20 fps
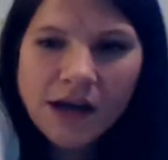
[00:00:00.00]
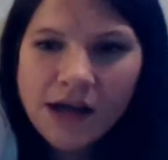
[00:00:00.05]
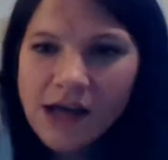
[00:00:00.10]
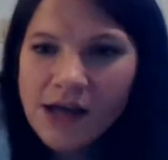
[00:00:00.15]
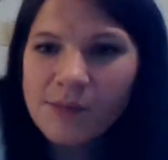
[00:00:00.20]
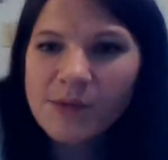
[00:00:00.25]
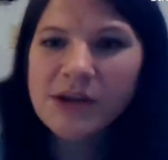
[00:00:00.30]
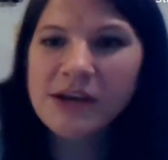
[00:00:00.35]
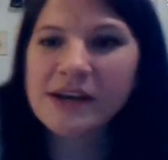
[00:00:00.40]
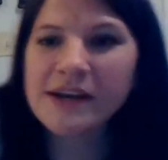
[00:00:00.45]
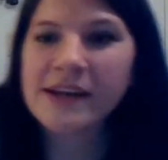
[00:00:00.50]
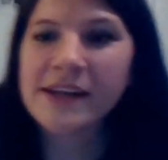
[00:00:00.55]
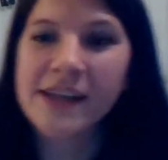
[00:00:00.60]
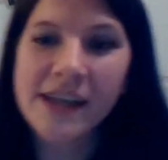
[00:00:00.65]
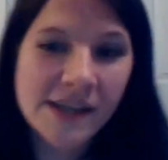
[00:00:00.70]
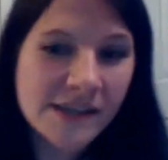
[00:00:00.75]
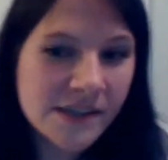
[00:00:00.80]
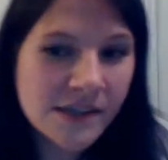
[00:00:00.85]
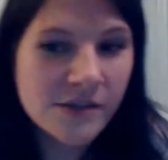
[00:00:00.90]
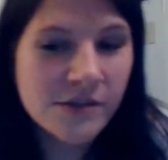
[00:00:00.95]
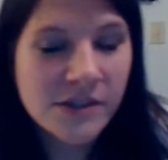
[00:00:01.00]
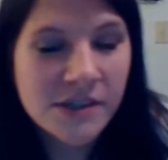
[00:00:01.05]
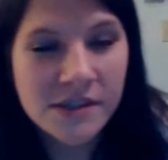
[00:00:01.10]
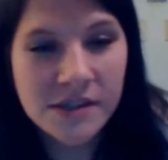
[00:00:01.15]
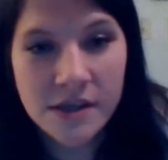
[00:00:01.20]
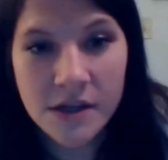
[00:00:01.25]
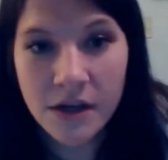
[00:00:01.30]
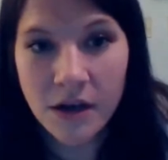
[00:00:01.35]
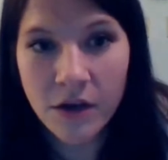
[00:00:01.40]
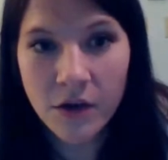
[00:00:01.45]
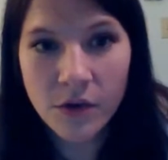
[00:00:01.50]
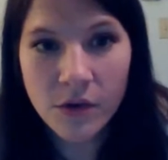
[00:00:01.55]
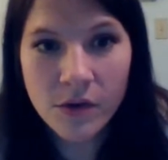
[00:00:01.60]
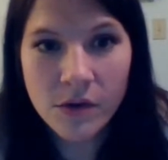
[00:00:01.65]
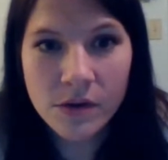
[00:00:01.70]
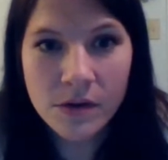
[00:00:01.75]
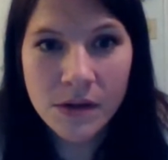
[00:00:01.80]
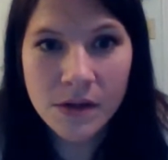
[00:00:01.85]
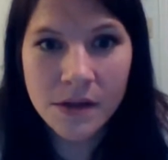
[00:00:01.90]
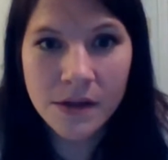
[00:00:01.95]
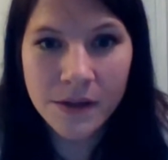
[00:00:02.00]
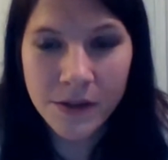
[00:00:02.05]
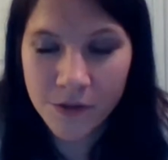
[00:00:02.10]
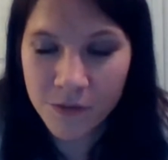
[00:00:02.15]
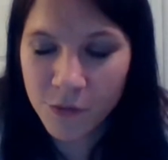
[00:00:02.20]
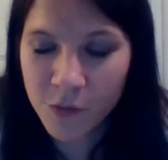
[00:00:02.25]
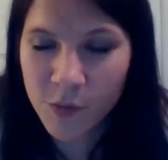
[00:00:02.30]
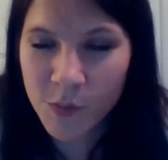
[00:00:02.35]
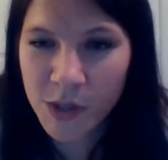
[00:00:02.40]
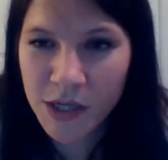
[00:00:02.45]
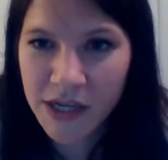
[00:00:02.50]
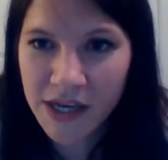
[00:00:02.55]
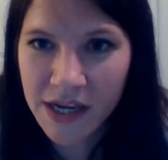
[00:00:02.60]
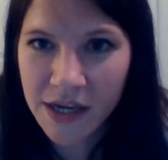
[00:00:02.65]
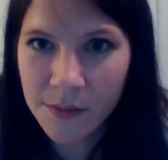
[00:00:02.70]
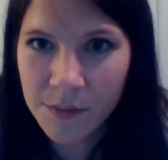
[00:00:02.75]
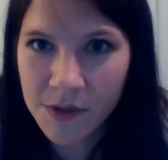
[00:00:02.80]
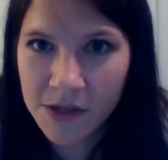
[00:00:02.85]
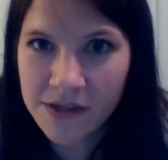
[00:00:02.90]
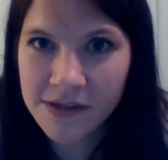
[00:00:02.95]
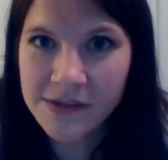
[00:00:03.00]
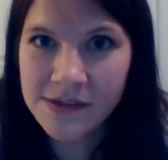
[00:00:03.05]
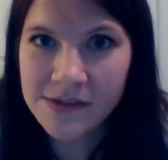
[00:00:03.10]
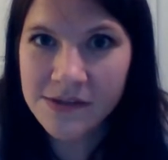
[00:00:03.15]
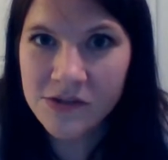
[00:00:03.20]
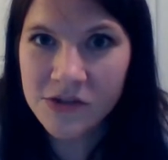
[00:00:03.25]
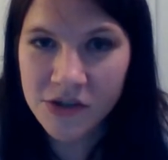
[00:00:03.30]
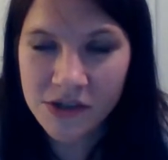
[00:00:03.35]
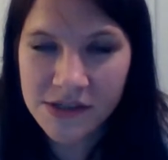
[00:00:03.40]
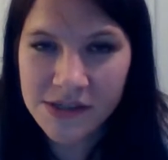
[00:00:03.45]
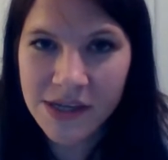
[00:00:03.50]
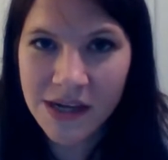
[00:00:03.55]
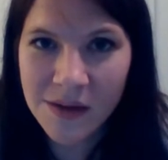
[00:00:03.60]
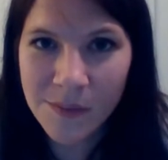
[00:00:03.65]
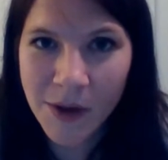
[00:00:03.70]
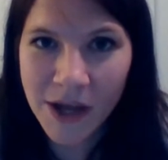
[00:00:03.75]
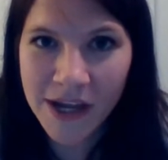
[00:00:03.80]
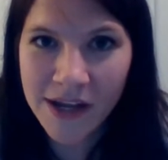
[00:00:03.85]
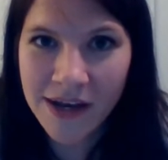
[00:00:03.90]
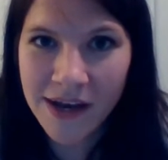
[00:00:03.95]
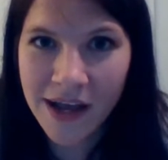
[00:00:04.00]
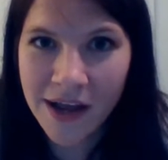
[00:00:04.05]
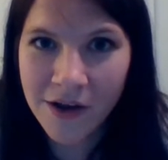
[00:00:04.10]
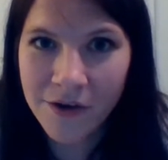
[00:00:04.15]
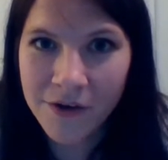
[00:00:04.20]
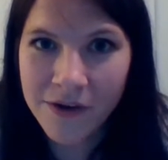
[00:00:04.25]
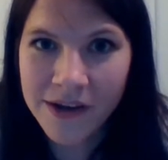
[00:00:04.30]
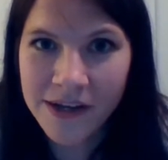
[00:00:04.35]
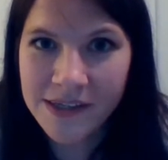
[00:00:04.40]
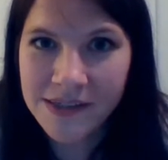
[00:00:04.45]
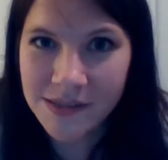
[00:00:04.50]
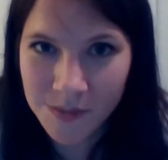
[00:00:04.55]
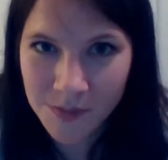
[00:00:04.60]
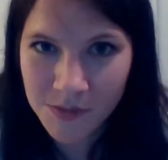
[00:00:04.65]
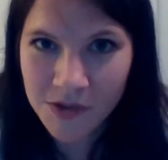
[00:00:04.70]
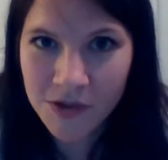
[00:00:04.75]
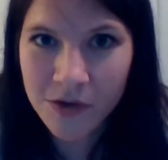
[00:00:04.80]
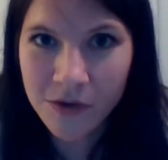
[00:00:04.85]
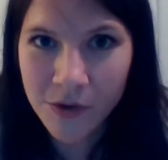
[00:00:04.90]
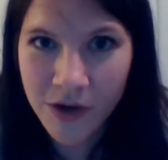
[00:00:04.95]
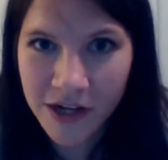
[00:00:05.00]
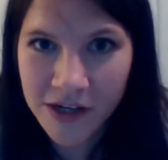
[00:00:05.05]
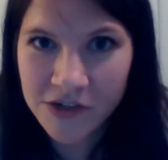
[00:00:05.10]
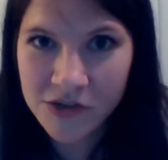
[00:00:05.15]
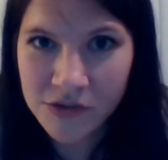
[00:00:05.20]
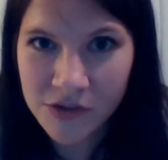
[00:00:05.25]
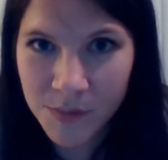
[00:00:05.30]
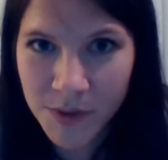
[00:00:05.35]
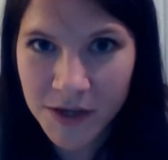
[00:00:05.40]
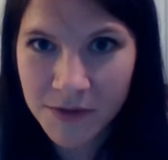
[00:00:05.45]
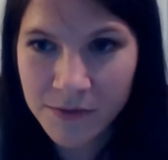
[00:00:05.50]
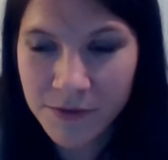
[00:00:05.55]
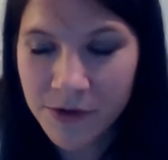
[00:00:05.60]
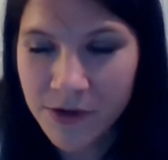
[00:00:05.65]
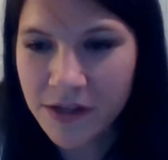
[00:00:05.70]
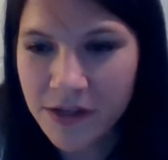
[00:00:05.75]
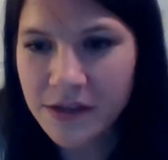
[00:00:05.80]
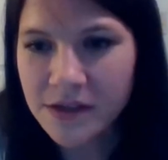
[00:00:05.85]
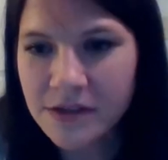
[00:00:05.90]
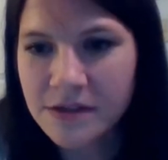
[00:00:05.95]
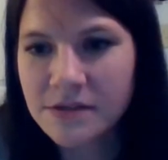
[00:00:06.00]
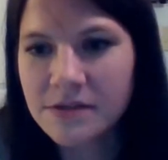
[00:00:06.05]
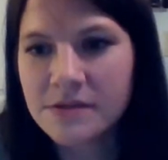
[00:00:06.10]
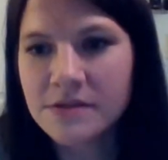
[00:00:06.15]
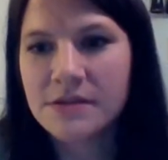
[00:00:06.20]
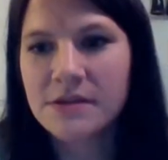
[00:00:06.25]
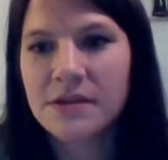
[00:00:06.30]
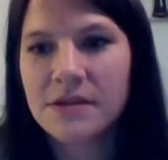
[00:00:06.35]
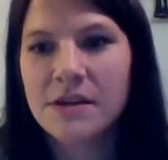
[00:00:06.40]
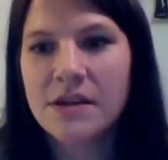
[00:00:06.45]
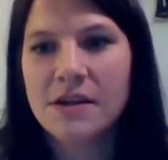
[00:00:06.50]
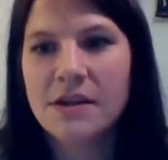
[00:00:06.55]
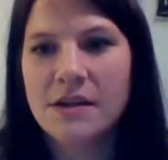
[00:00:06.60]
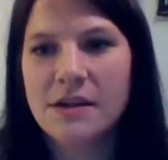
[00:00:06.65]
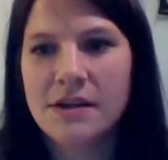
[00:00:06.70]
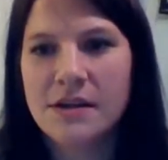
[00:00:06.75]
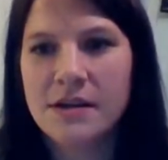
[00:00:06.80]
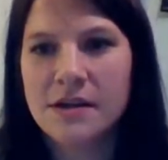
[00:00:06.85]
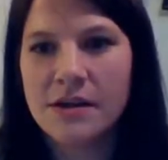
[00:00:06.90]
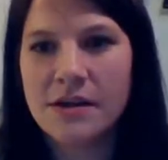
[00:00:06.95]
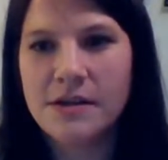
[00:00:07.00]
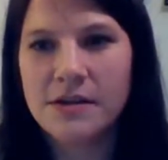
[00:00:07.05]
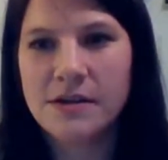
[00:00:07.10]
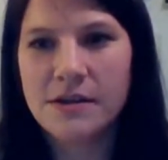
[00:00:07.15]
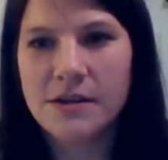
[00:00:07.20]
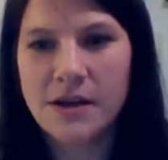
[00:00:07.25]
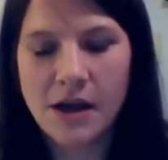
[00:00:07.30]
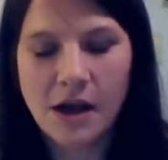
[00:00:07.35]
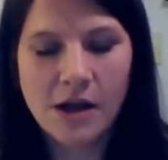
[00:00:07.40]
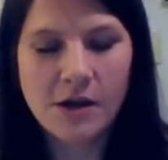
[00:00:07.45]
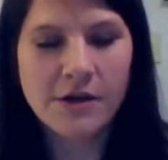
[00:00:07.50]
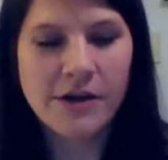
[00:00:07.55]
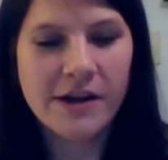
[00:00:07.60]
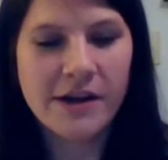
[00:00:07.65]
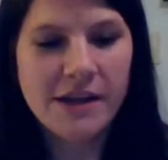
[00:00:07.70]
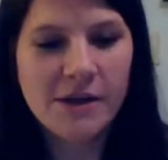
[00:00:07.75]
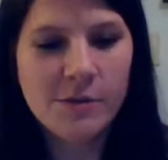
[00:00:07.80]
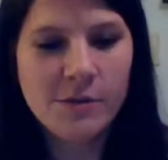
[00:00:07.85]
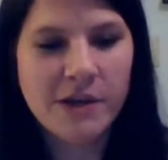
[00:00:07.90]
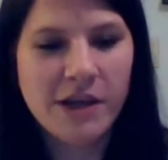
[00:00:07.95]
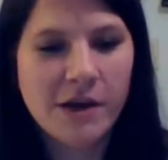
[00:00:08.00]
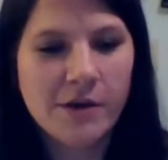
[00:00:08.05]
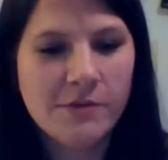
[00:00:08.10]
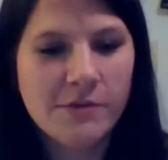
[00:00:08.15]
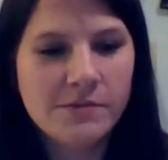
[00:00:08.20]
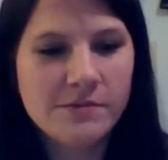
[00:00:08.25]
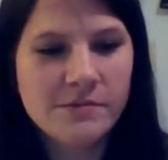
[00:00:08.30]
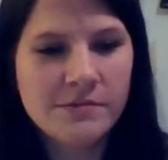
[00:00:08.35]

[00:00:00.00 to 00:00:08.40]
Um, and in case you need to know, the freebie game is just like buy it now, except you don't actually pay for anything. All righty, here we go.